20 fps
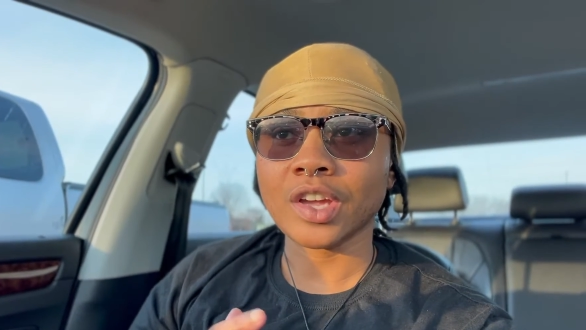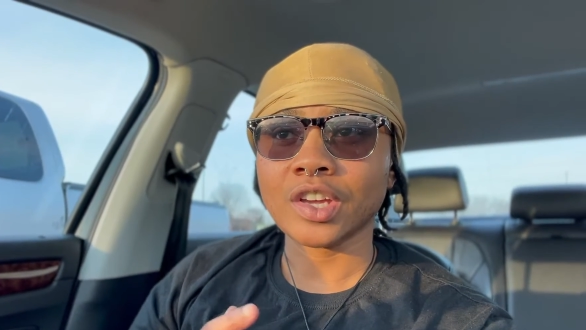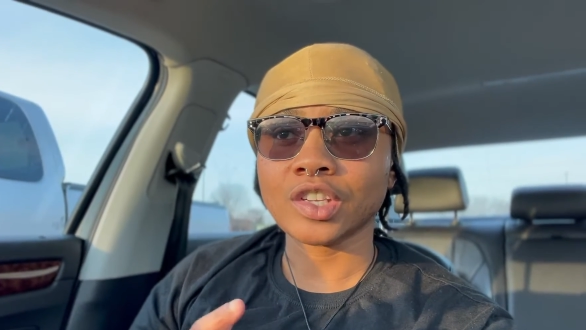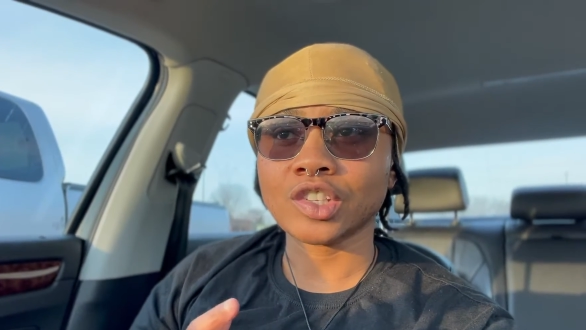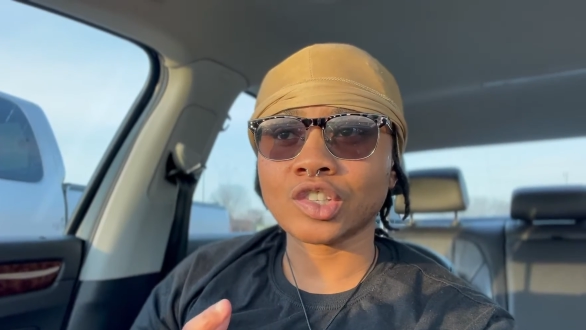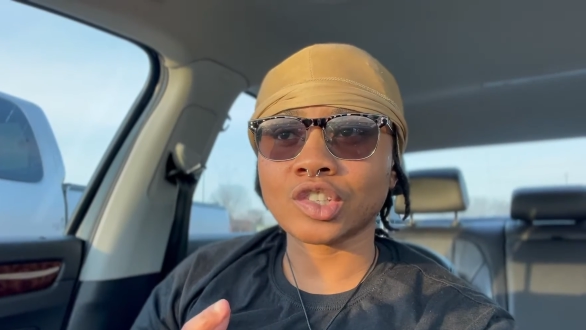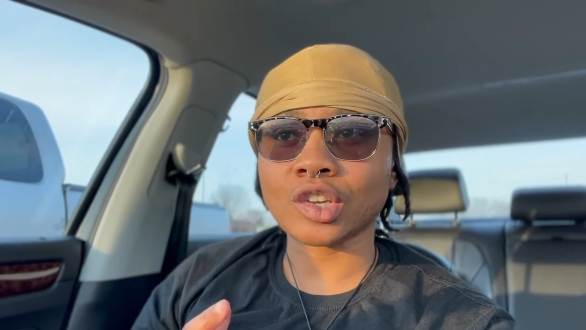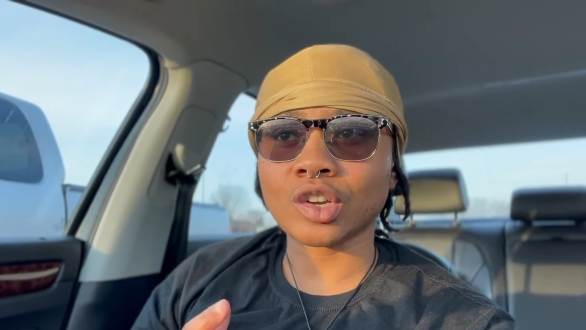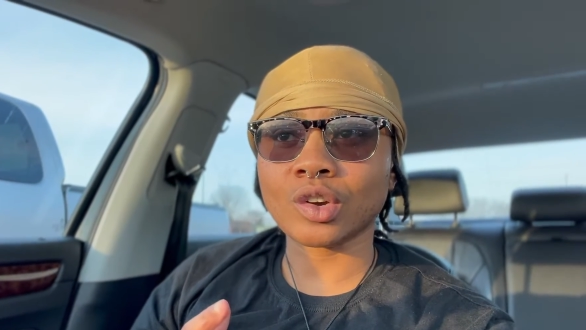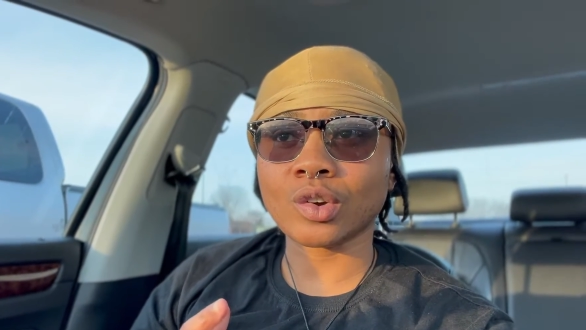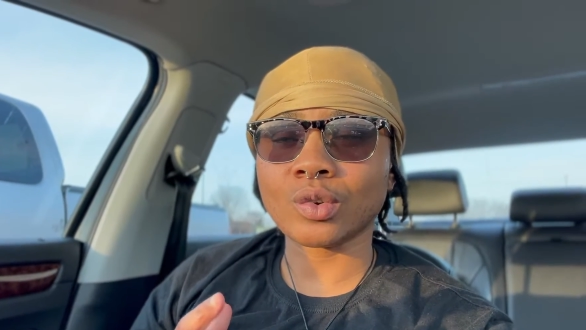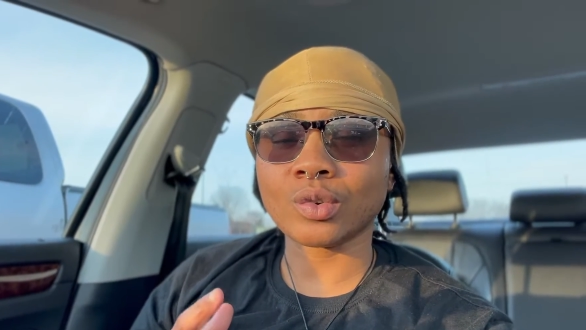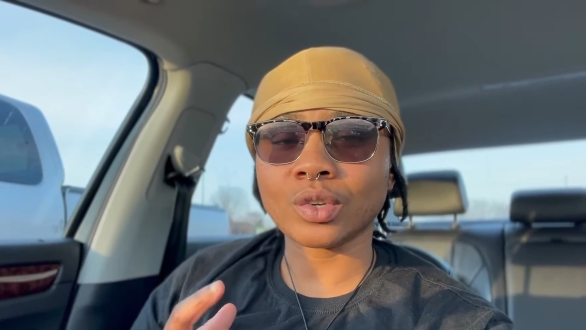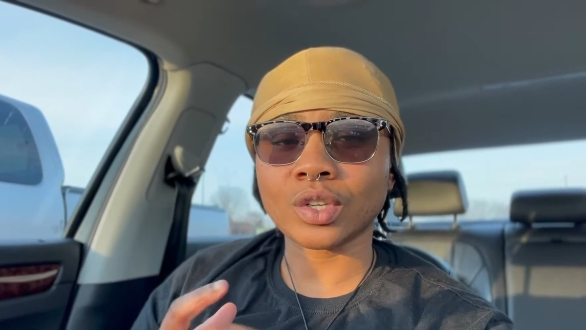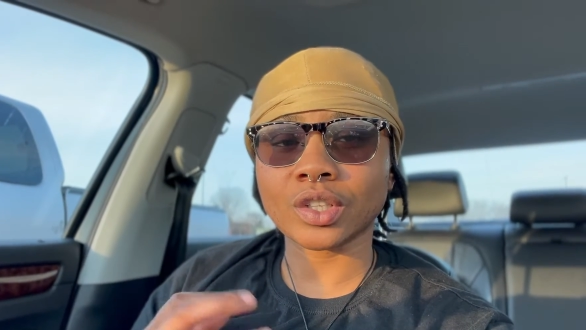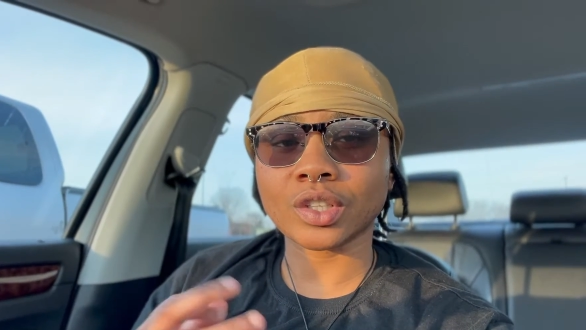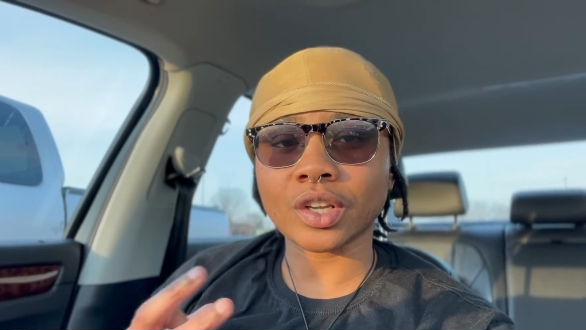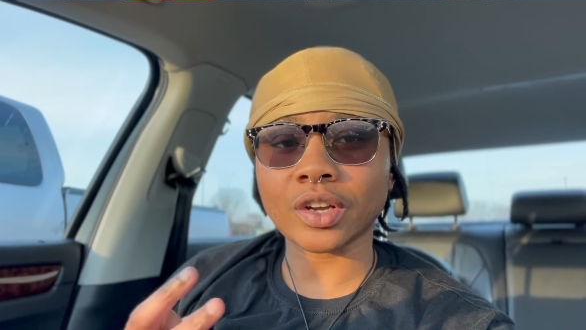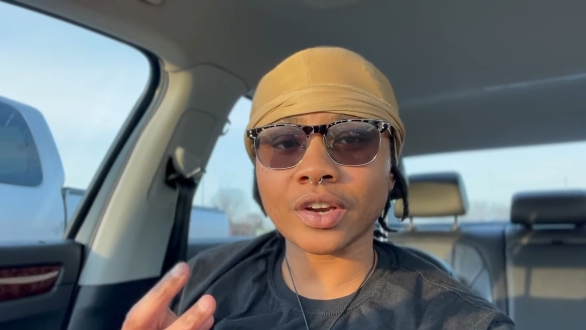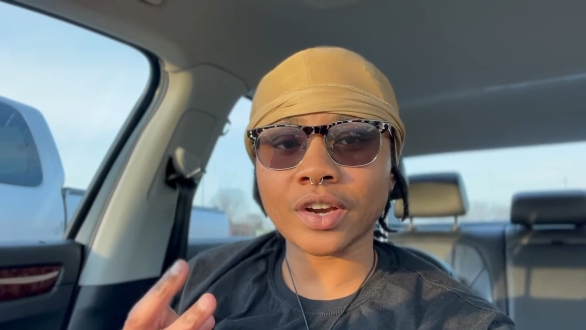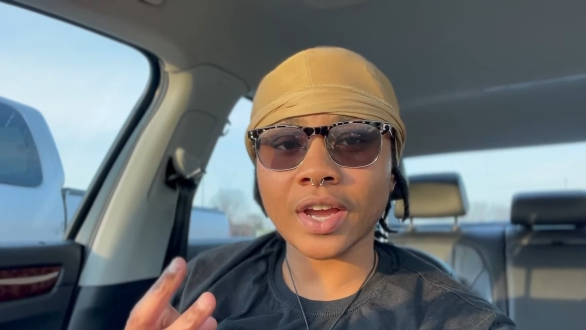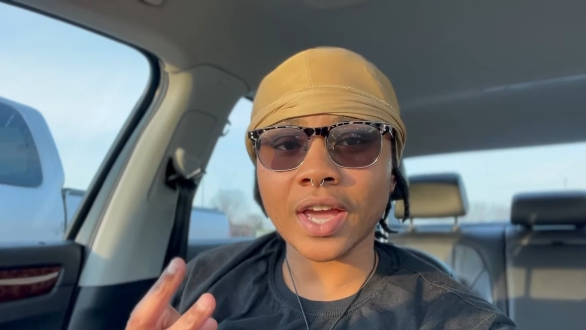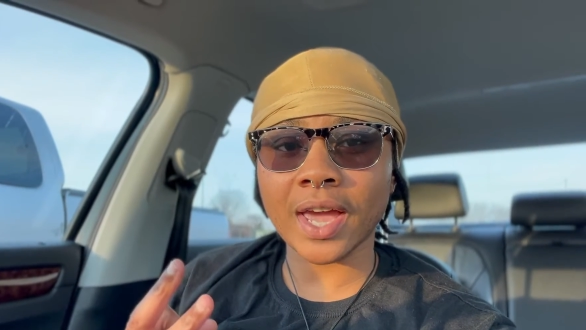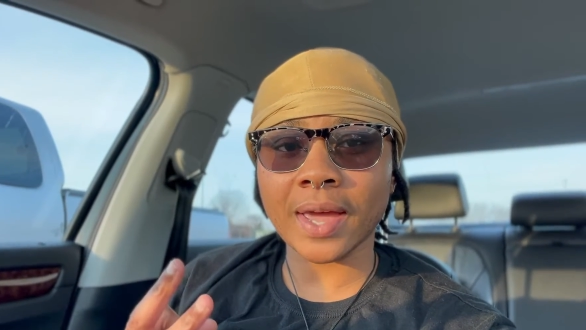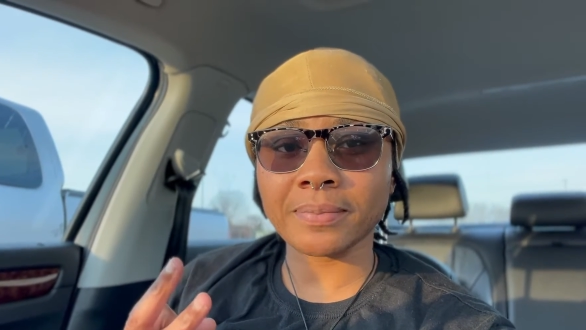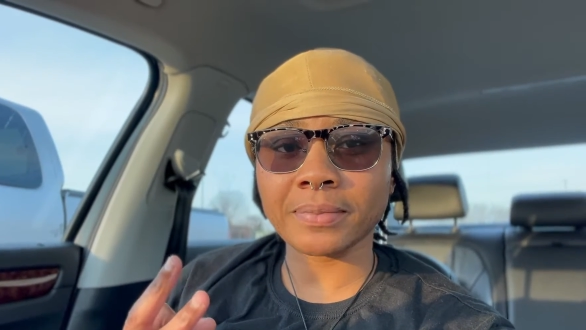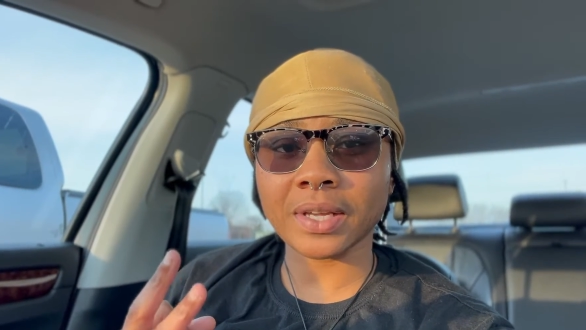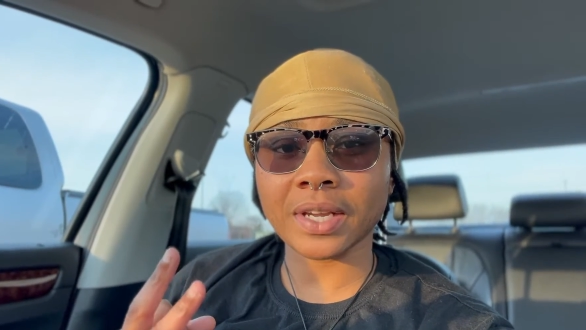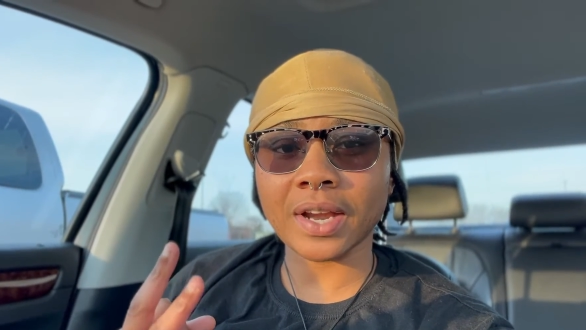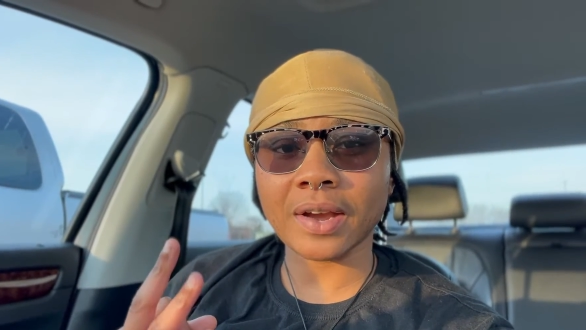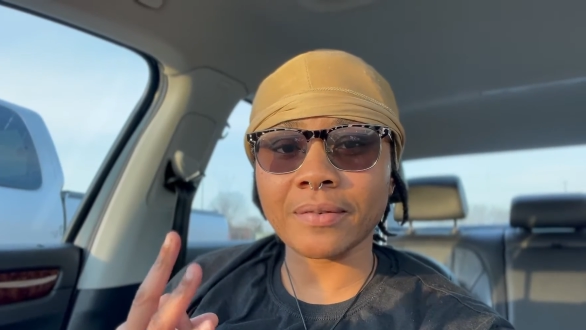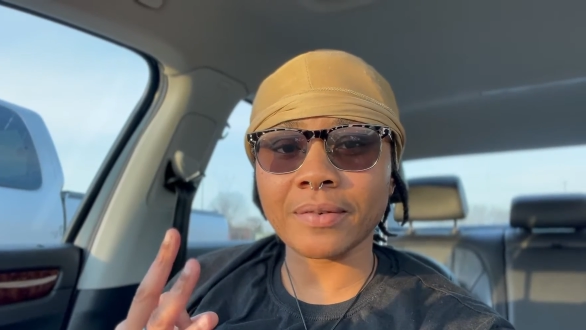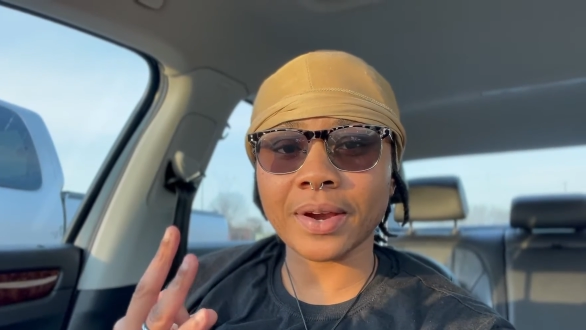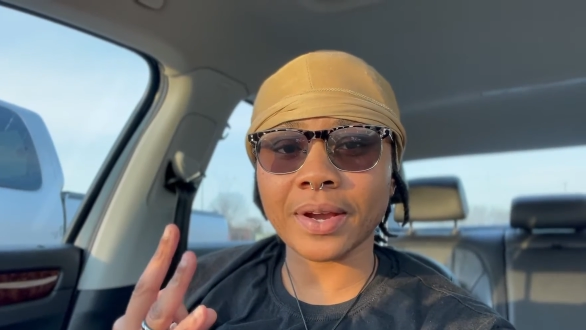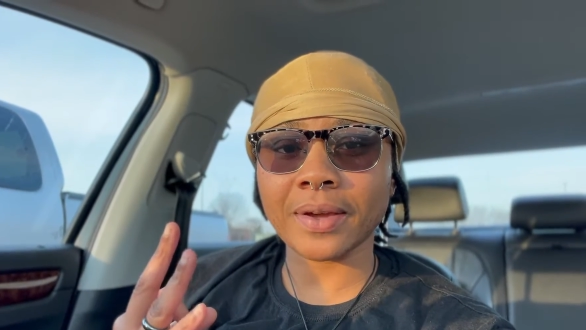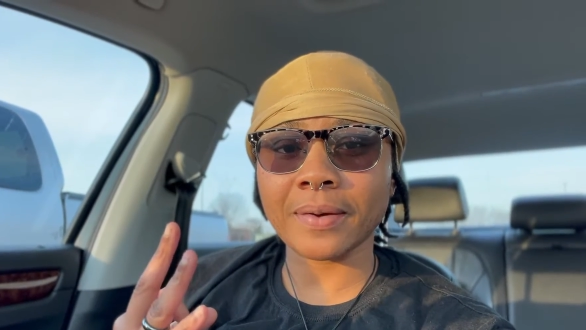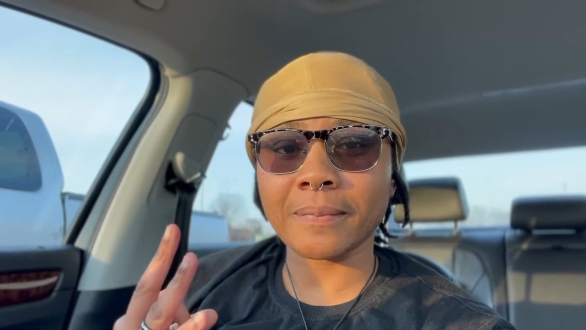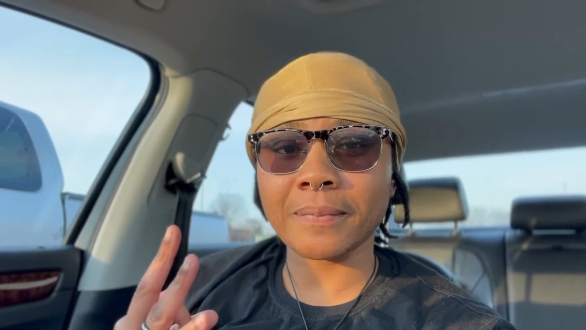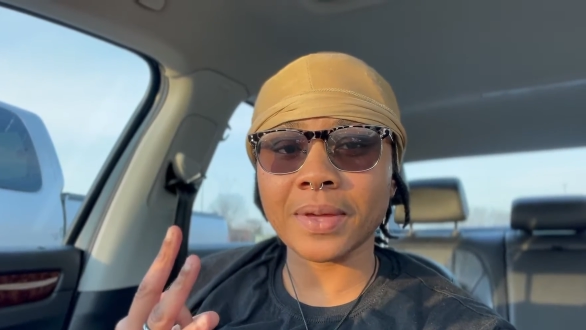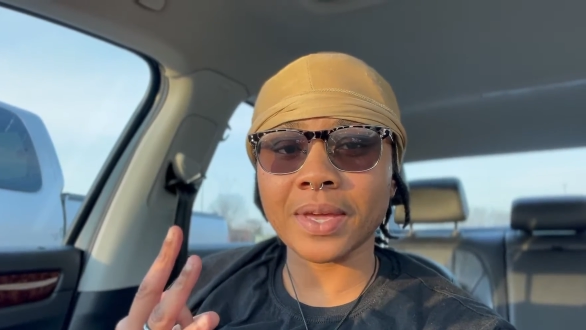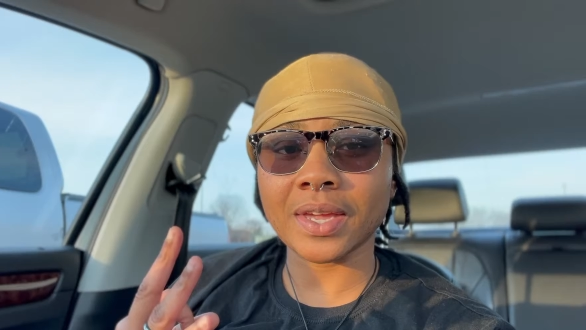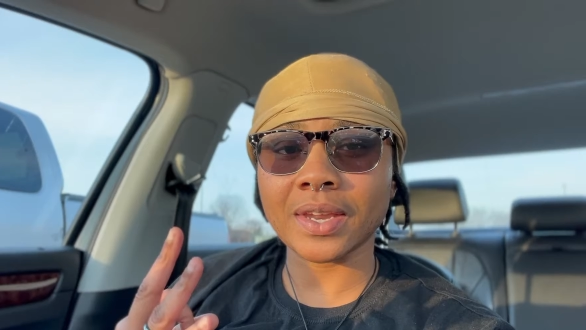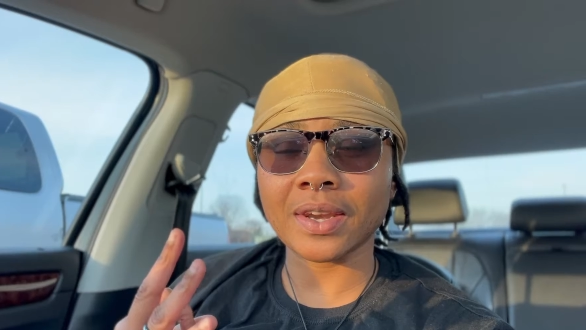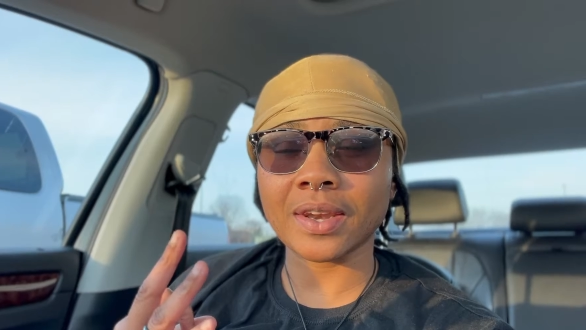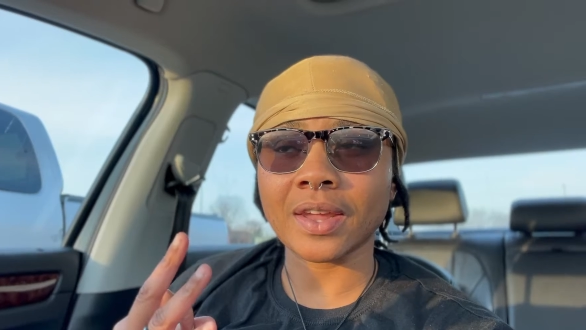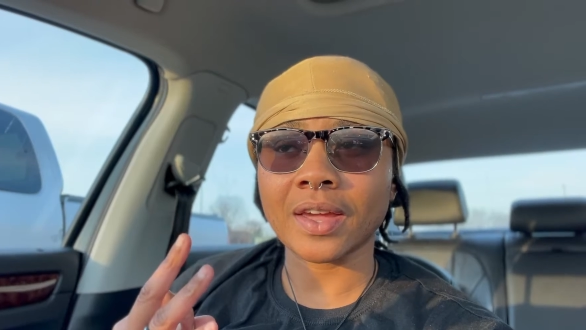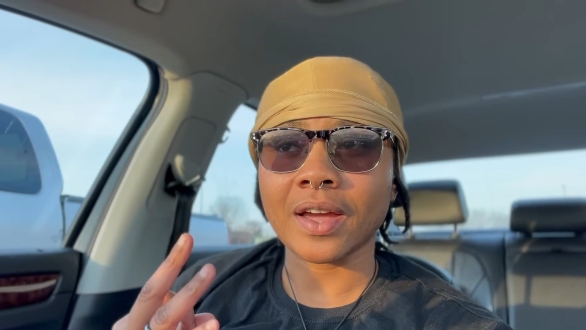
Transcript: So the third app that I recommend,